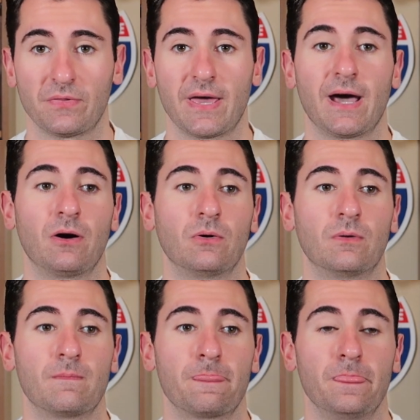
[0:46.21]

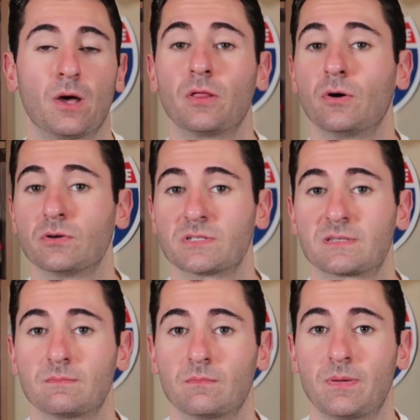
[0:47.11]
Now, none of
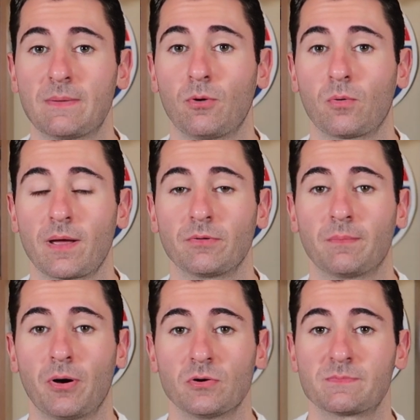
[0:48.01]
those people were
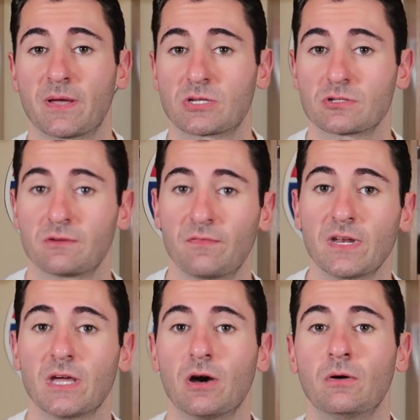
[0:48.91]
able to post pictures or
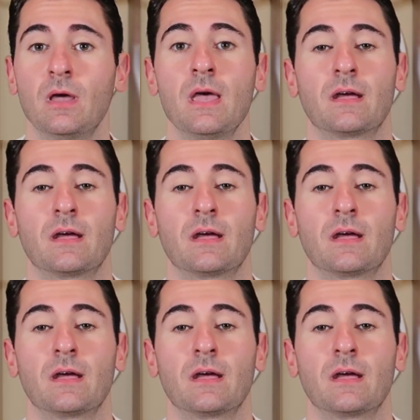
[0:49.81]
video